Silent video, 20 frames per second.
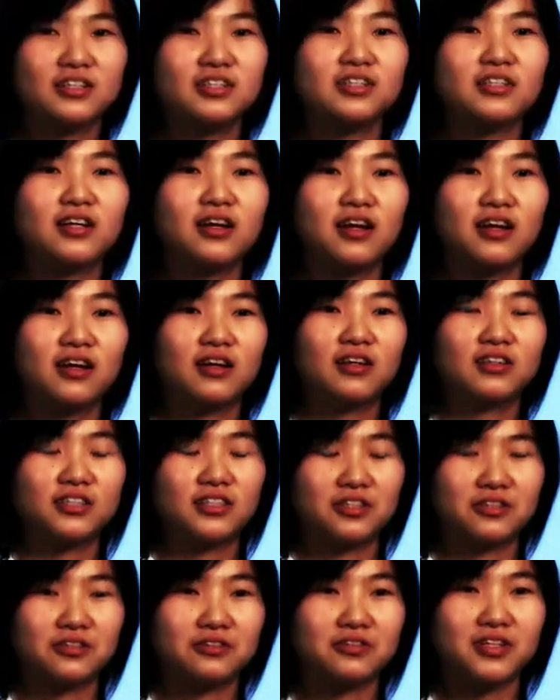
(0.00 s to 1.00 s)
As uh,
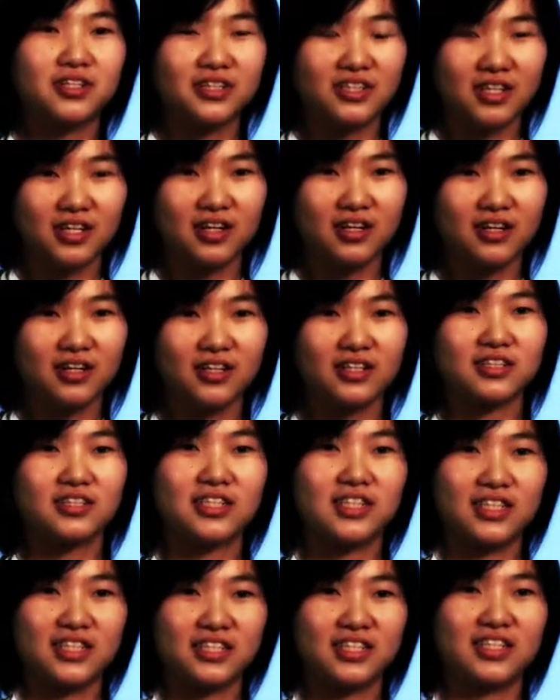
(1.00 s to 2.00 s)
students here,
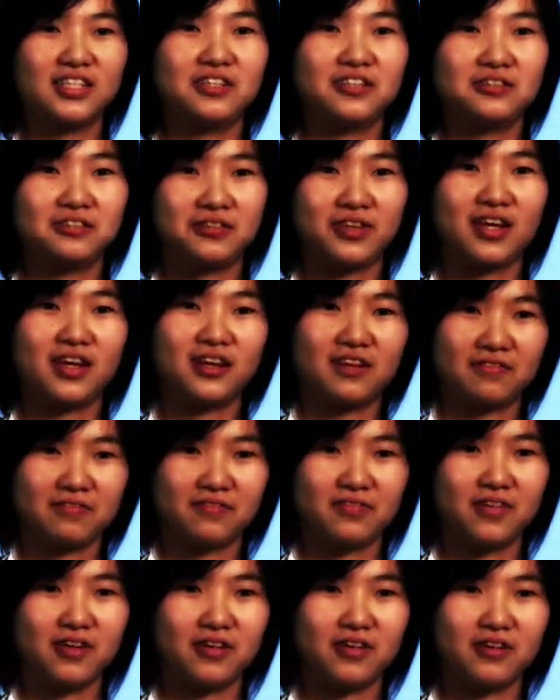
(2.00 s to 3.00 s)
it's easy to get
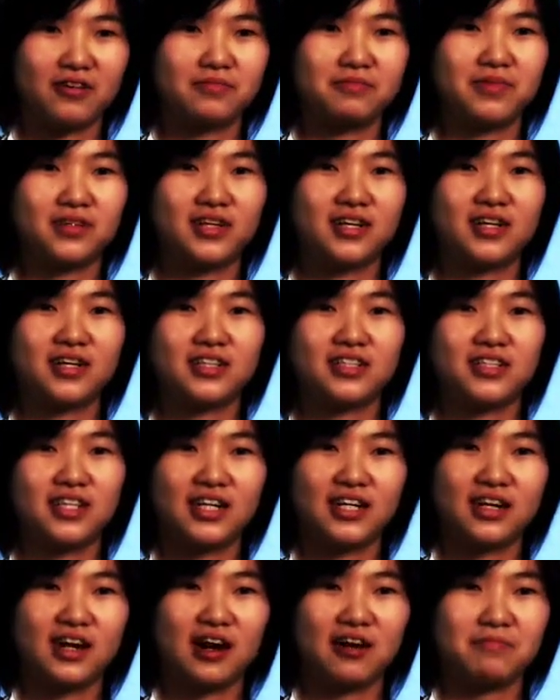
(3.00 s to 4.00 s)
involved because
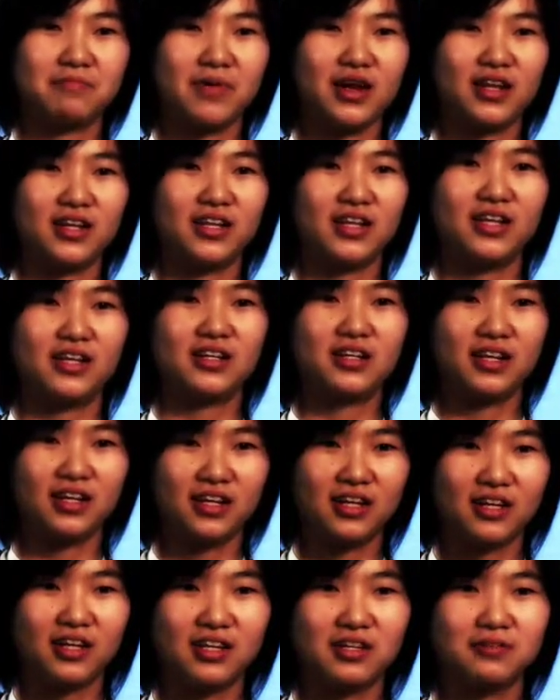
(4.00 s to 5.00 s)
there are many
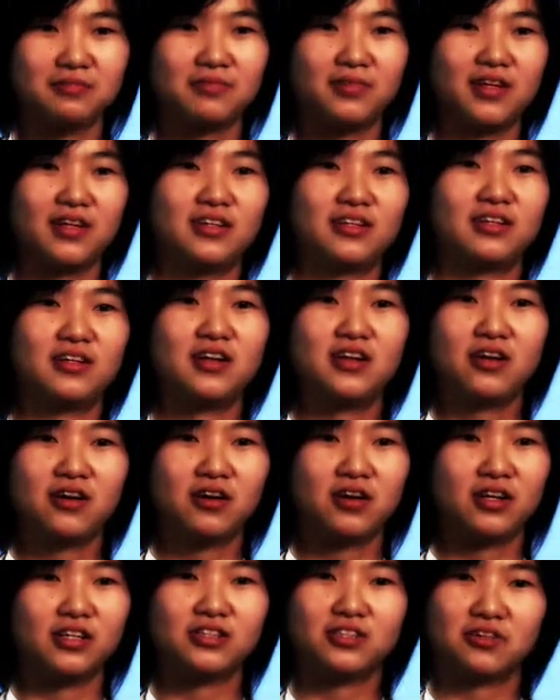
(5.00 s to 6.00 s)
clubs and
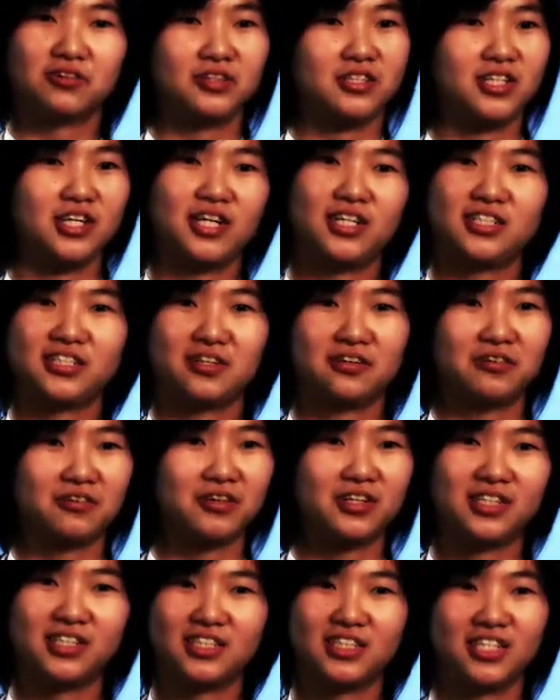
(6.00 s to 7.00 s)
association
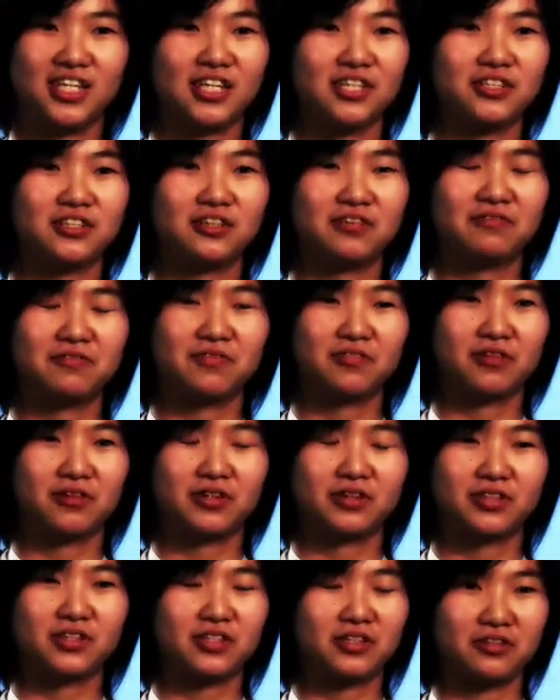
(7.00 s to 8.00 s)
organization
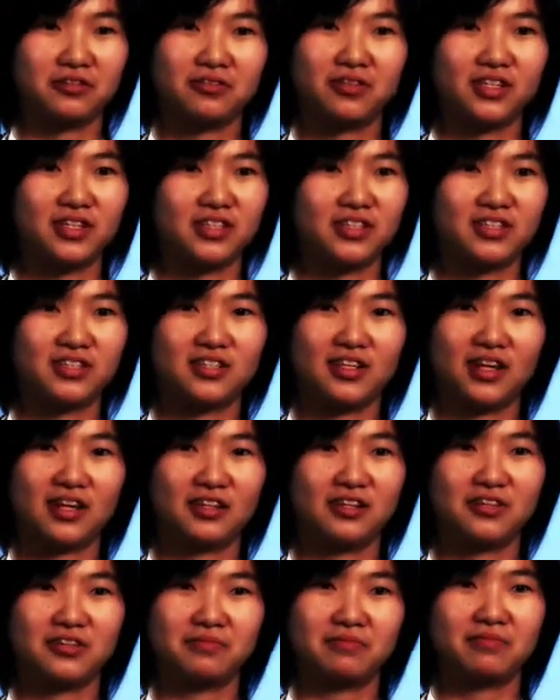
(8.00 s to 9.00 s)
for students
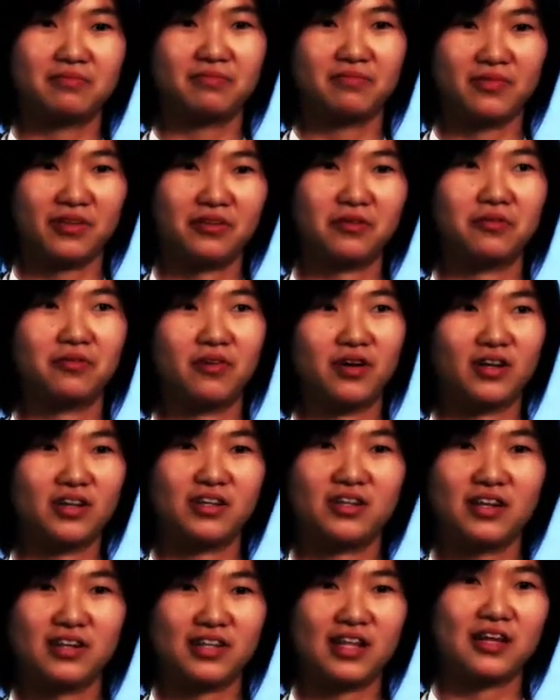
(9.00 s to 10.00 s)
that you
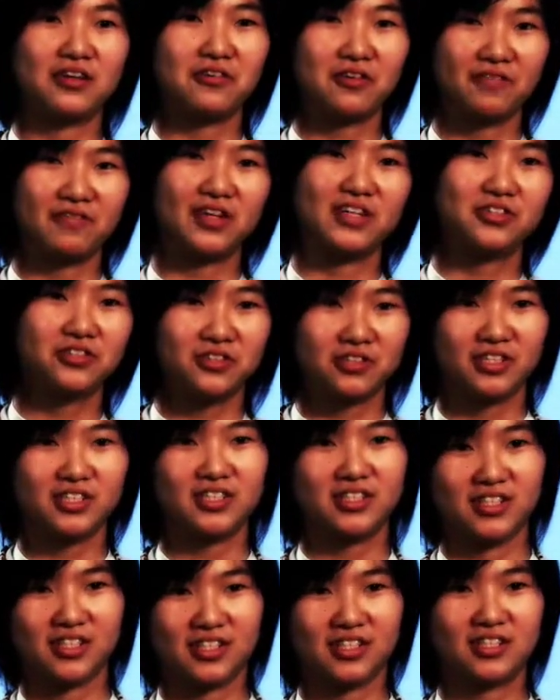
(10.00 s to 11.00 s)
want that you have
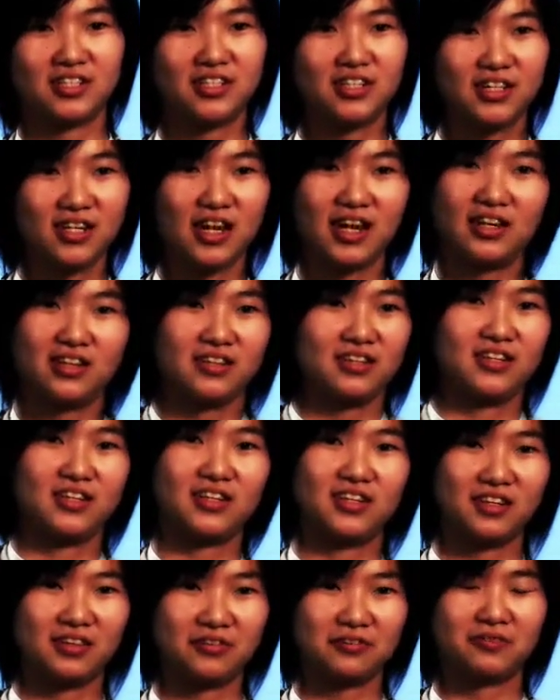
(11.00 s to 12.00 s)
interest in
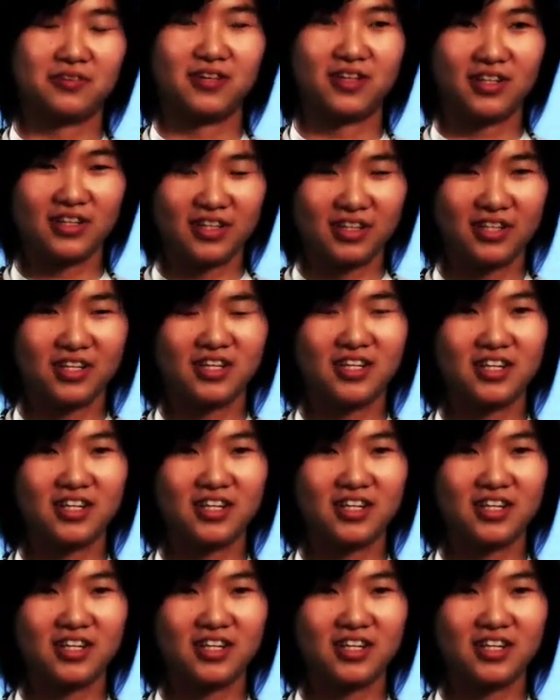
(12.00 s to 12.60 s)
anything that you want.